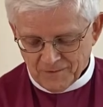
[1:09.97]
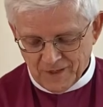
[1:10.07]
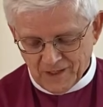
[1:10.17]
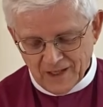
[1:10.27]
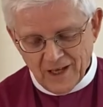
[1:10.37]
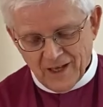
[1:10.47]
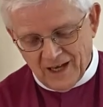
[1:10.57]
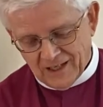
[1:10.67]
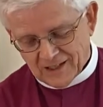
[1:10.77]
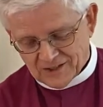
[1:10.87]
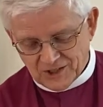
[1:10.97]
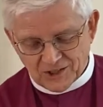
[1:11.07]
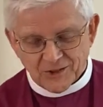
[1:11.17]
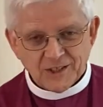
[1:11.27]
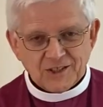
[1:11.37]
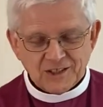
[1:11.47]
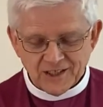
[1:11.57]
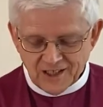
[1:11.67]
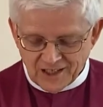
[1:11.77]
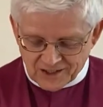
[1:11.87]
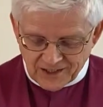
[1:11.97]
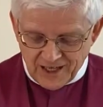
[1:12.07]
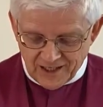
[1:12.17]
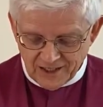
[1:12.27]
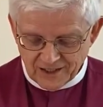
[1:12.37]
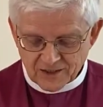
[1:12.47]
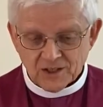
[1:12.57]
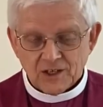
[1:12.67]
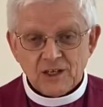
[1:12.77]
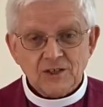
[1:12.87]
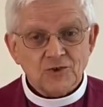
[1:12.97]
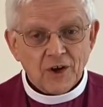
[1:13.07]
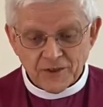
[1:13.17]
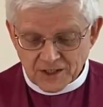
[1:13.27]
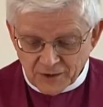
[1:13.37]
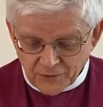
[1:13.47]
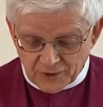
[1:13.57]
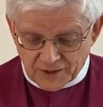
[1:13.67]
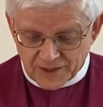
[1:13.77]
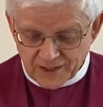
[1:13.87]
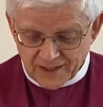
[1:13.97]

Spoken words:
Well, our situation today is rather different.